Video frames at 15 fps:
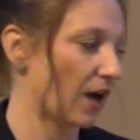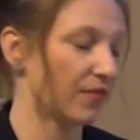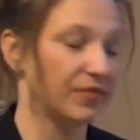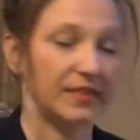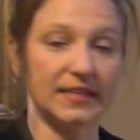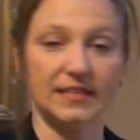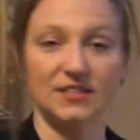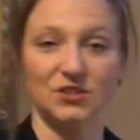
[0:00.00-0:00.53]

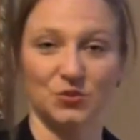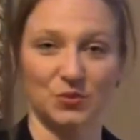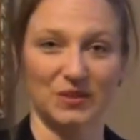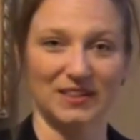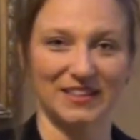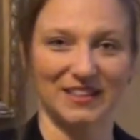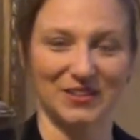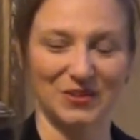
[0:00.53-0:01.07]
of these three
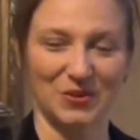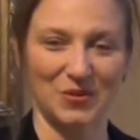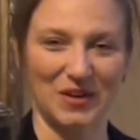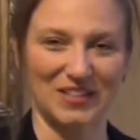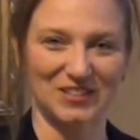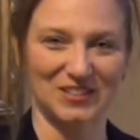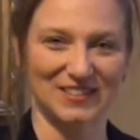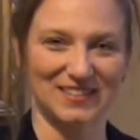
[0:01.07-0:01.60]
linear
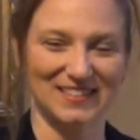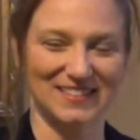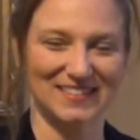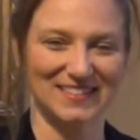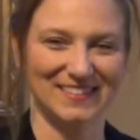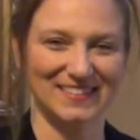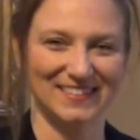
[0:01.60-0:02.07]
equations.